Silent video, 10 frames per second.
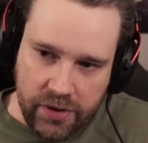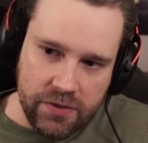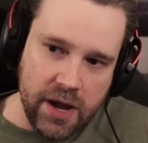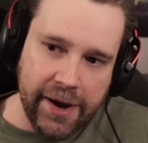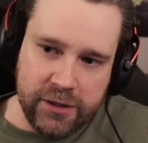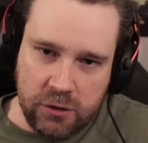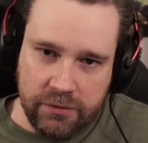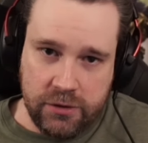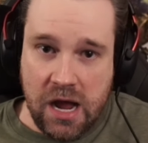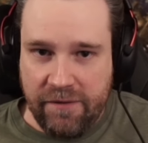the highest,
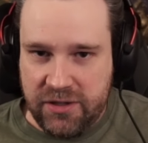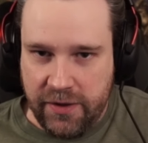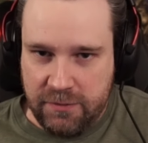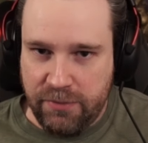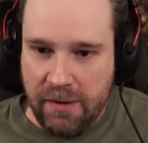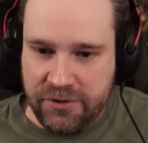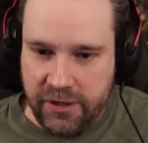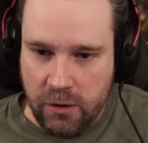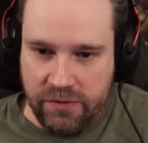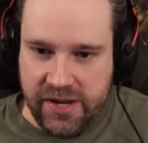so obviously this bumps, you
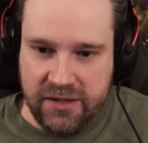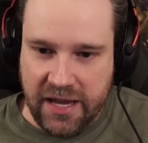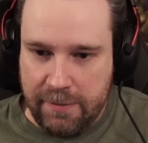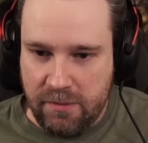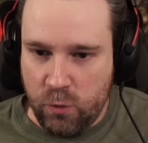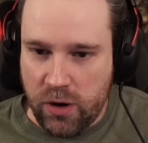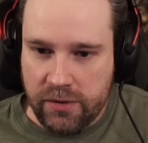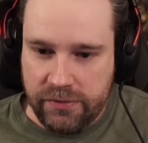know, these down a bit more,